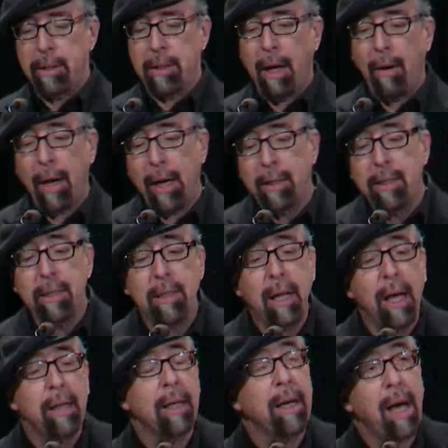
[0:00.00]
Now, I
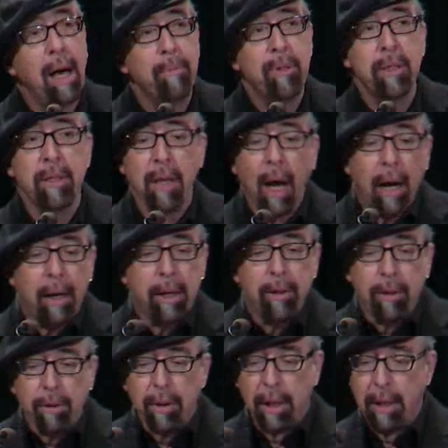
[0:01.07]
understand the cops' desire to
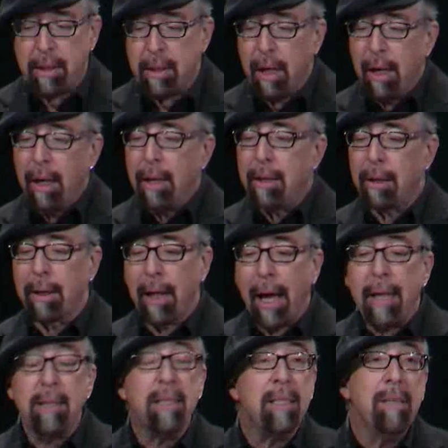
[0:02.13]
do this. They're
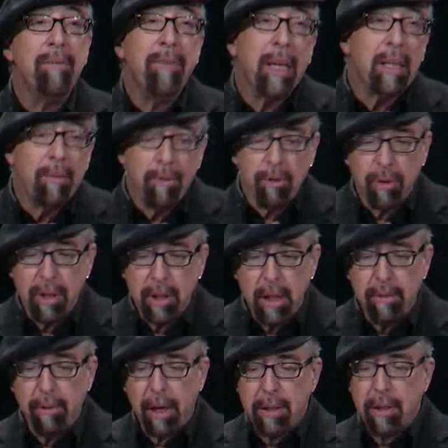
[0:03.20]
glad to see victims
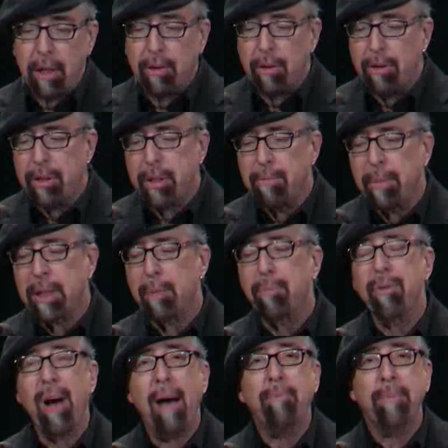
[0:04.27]
receive restitution, but the
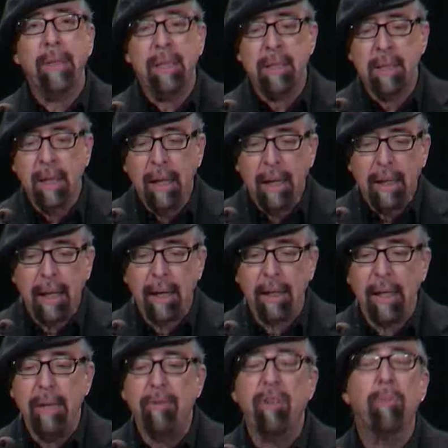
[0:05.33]
problem is that it
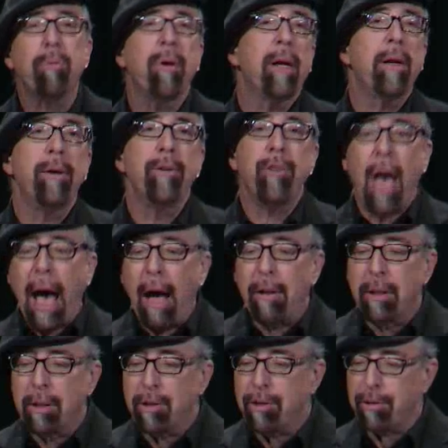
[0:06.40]
leaves the predators out
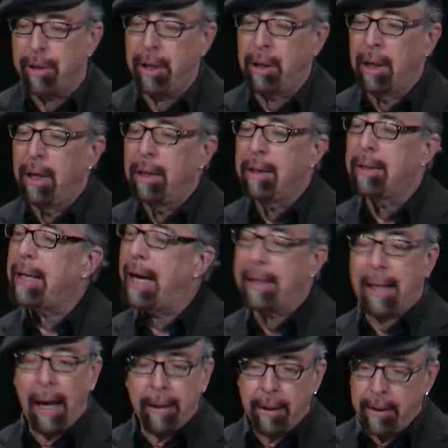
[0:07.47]
in the street to take
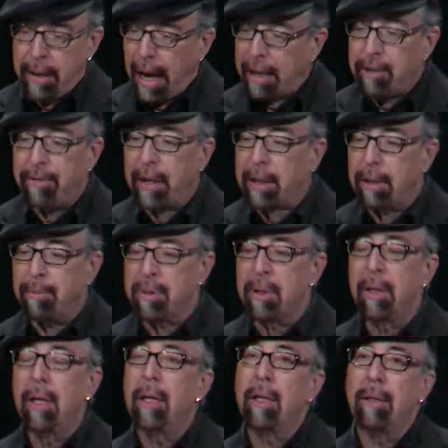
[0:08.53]
down their next victims.
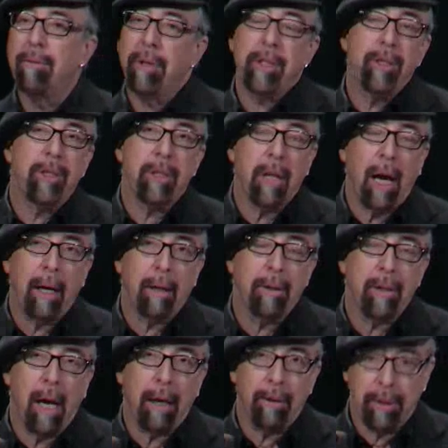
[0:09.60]
The vicious
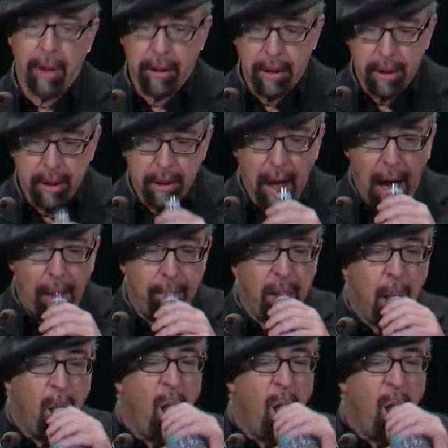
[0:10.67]
cycle doesn't stop.